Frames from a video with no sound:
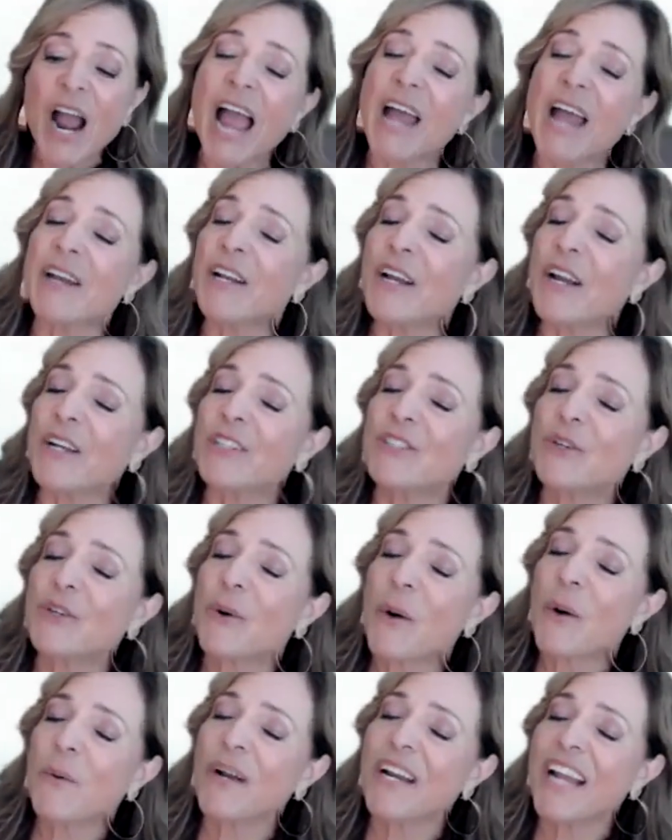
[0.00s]
And so
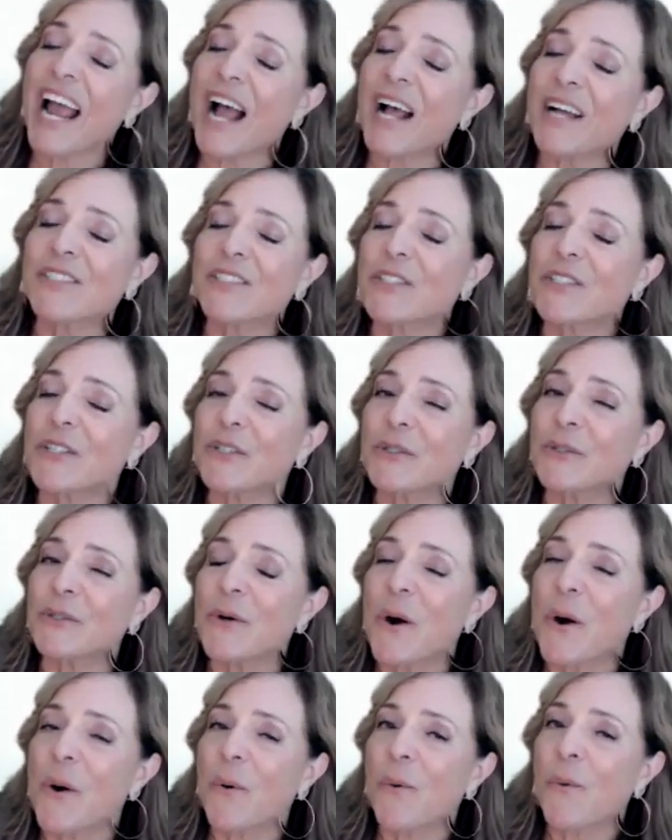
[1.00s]
I want to ask you
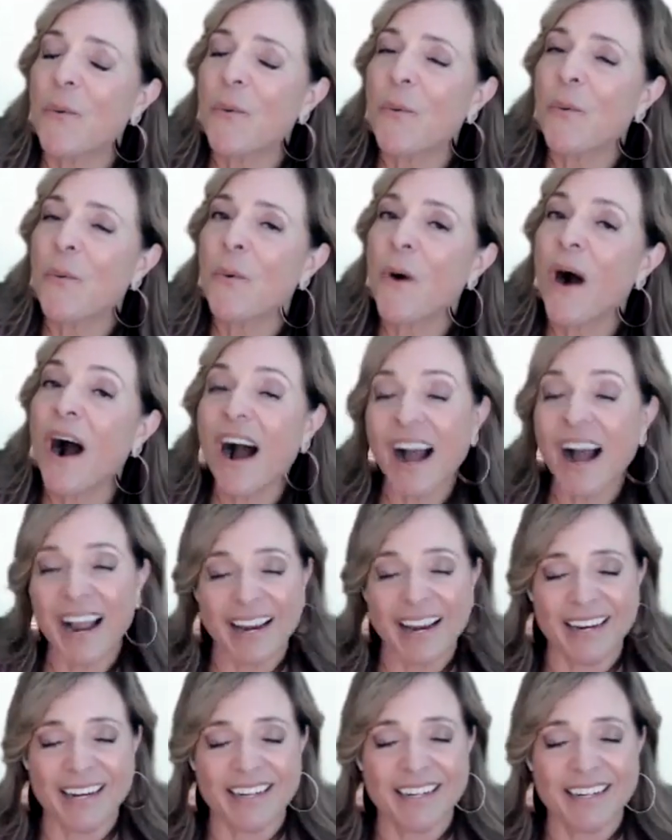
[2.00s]

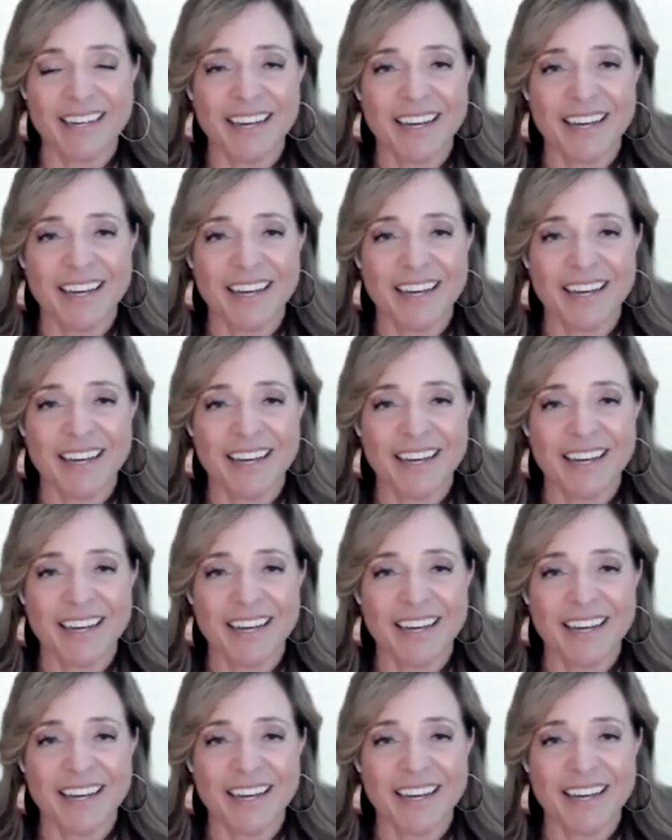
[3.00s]
why